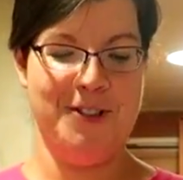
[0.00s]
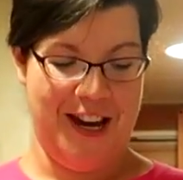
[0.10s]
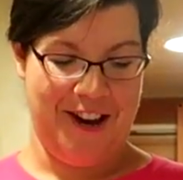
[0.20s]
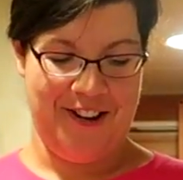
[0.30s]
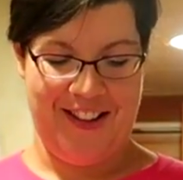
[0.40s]
more
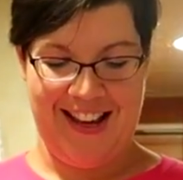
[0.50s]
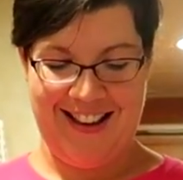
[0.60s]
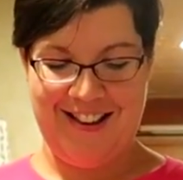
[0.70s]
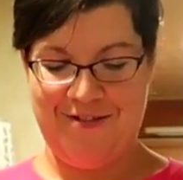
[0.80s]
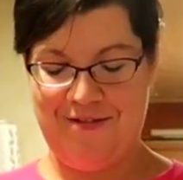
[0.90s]
hair
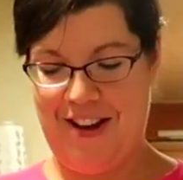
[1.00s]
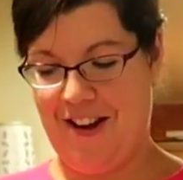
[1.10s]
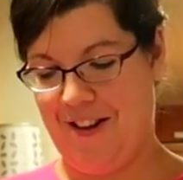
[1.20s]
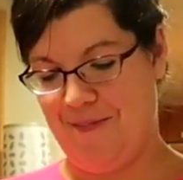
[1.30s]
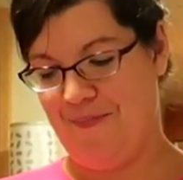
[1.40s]
like
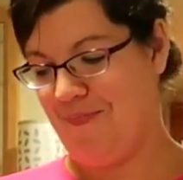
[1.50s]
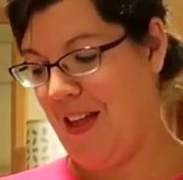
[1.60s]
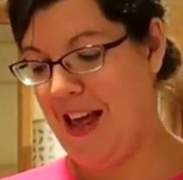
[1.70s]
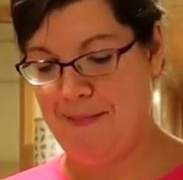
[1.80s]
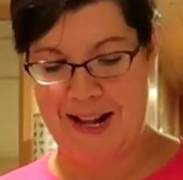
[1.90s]

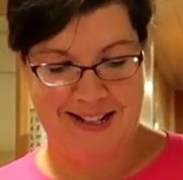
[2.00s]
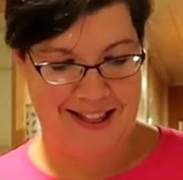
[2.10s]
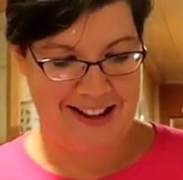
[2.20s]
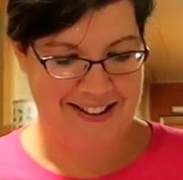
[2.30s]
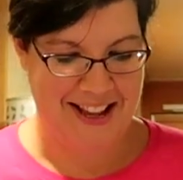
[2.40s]
headbands
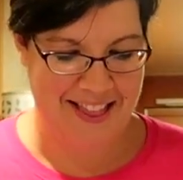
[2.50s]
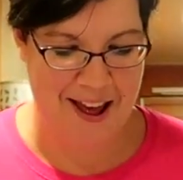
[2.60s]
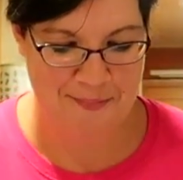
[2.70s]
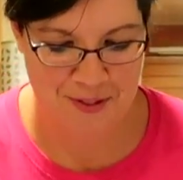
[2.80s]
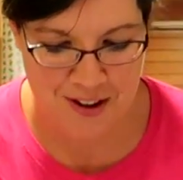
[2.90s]
and things like that.